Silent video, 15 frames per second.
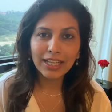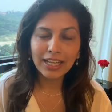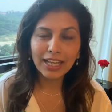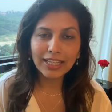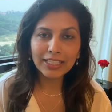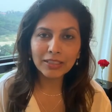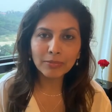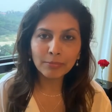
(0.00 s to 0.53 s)

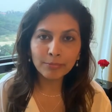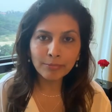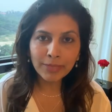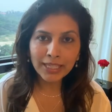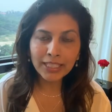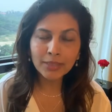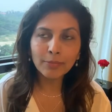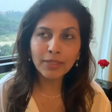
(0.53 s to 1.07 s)
and it
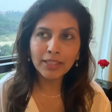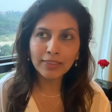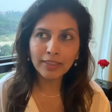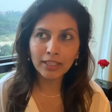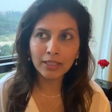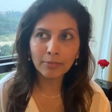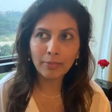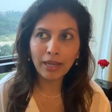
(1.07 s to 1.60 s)
made me
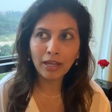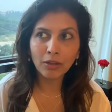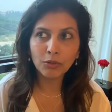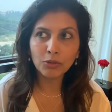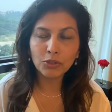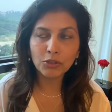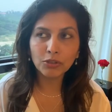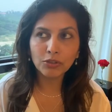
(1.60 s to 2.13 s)
think
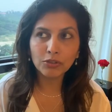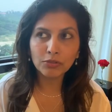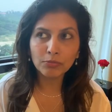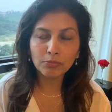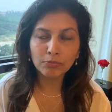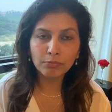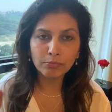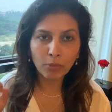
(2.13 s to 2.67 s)
about
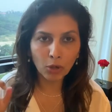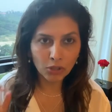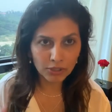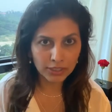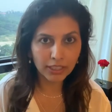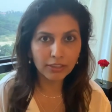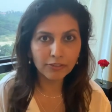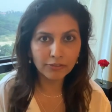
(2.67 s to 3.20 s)

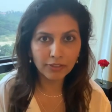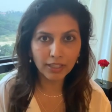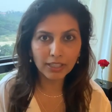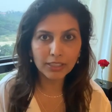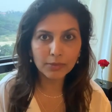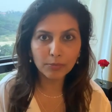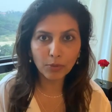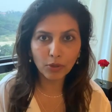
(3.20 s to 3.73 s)
pausing
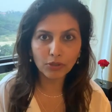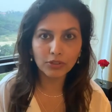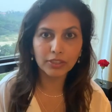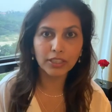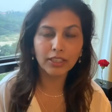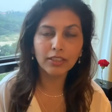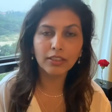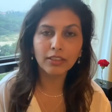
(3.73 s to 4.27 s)
first
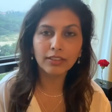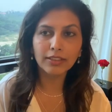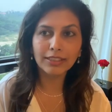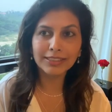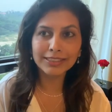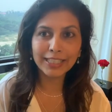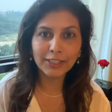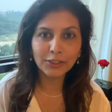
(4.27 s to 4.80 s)
pausing
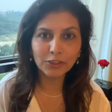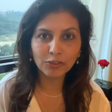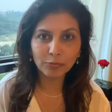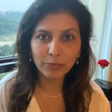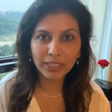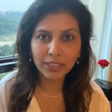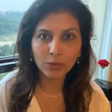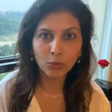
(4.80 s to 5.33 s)
the sense of
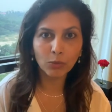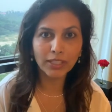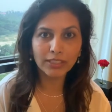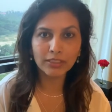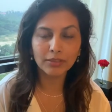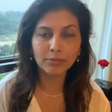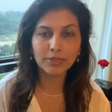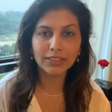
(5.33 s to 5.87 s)
being a
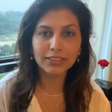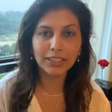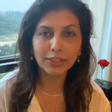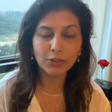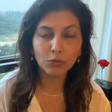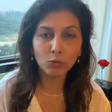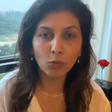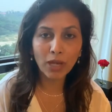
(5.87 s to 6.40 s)
victim the
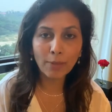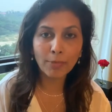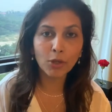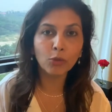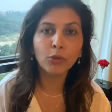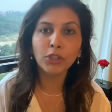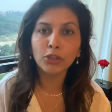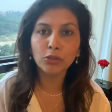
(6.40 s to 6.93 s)
sense of why am I
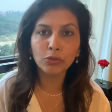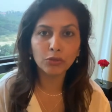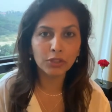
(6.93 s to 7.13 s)
going through